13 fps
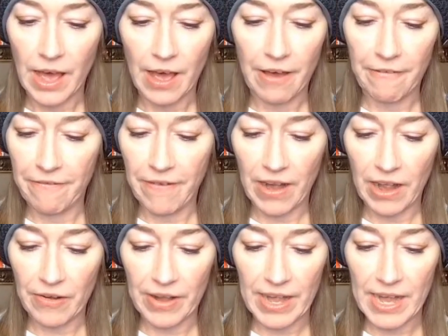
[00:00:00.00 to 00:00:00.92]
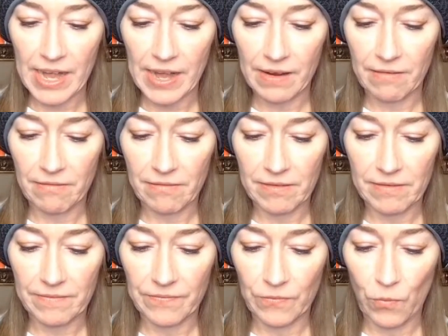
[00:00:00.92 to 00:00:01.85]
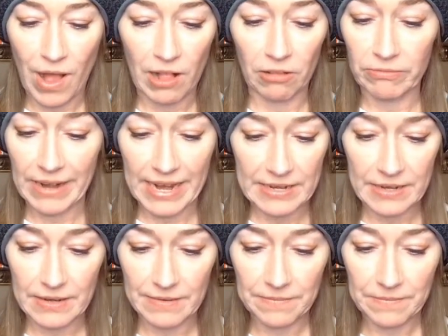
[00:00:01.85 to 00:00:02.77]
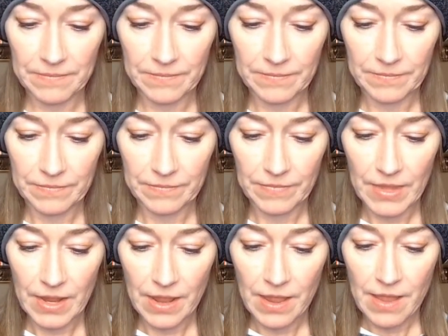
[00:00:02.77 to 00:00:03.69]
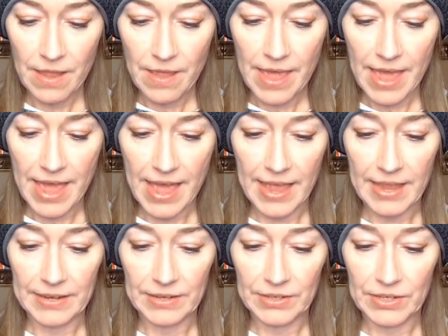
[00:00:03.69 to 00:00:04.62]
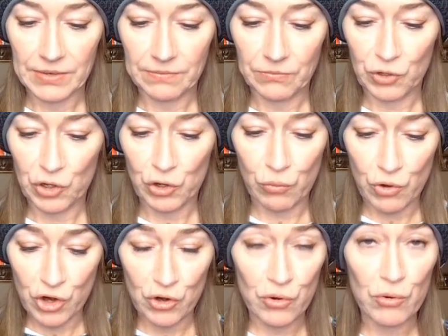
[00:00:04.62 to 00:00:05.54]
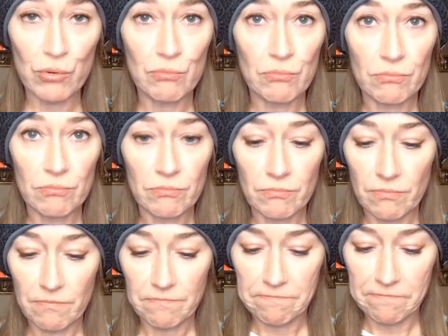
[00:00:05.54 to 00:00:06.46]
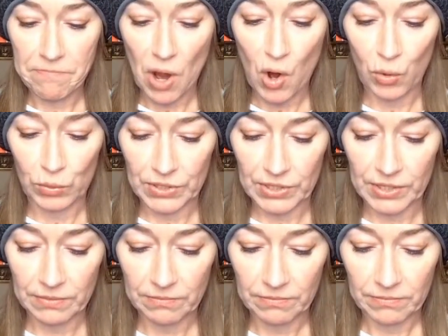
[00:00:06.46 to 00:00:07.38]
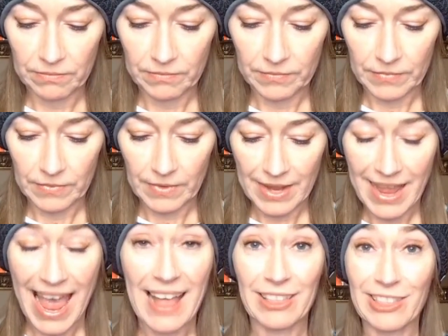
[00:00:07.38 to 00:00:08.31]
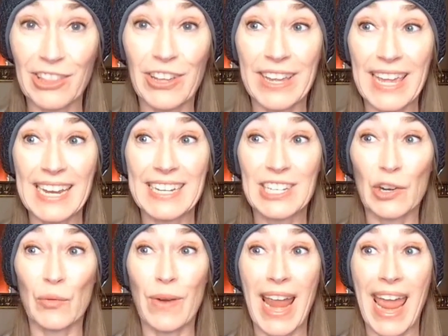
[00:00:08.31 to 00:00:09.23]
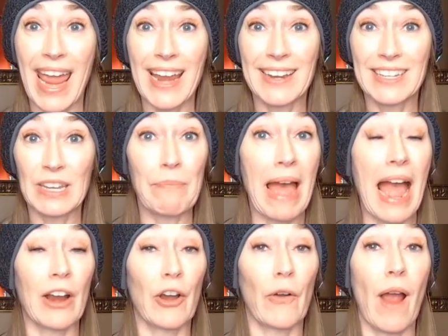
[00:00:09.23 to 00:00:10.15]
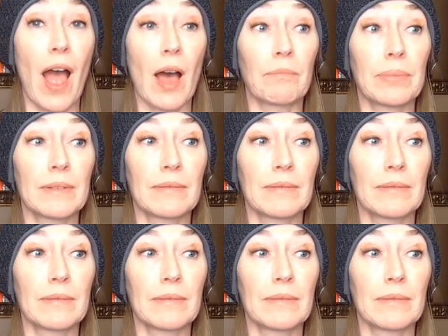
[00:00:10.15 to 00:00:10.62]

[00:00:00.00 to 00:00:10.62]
a very well-written and true post, looking to Ray to back her up.